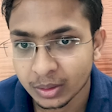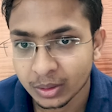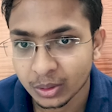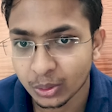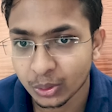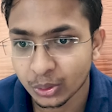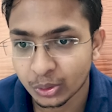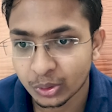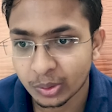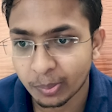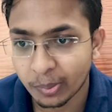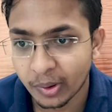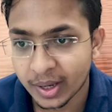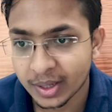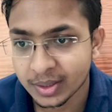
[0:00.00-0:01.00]
Go to the
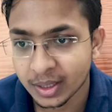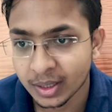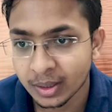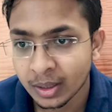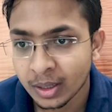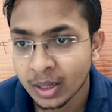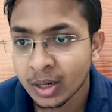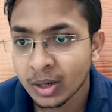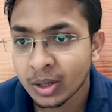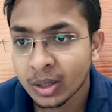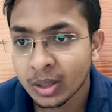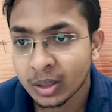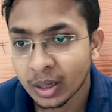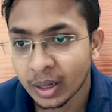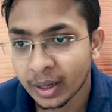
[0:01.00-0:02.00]
pricing,
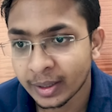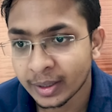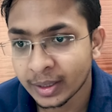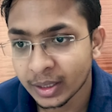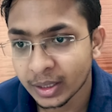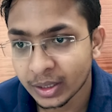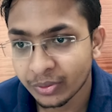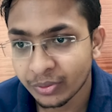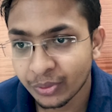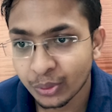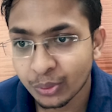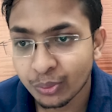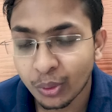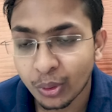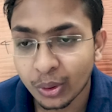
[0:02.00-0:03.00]
and if
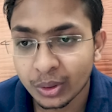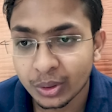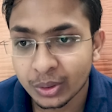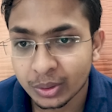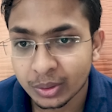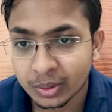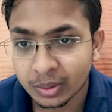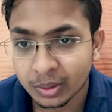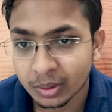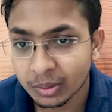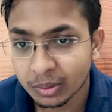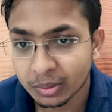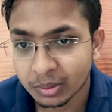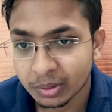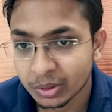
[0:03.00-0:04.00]
you want
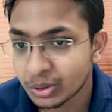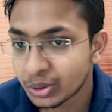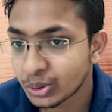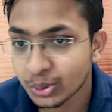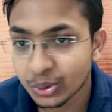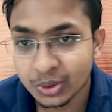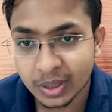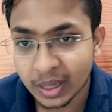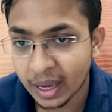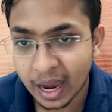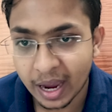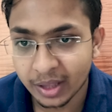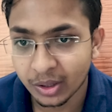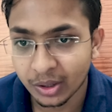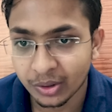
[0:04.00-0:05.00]
choose
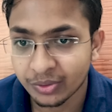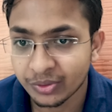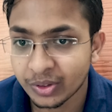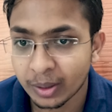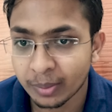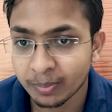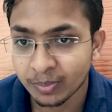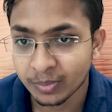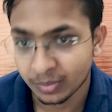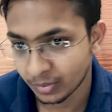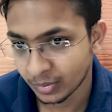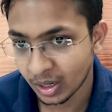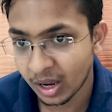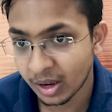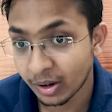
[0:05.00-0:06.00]
either of them.
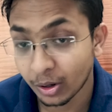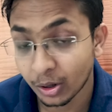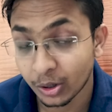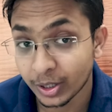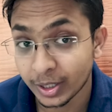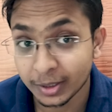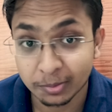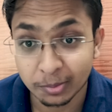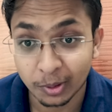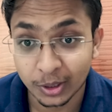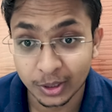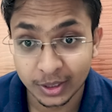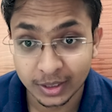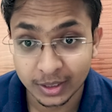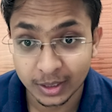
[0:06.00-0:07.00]
I have already
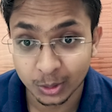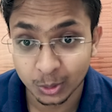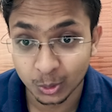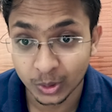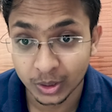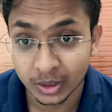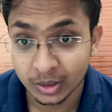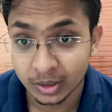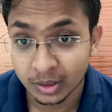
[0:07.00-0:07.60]
bought this one,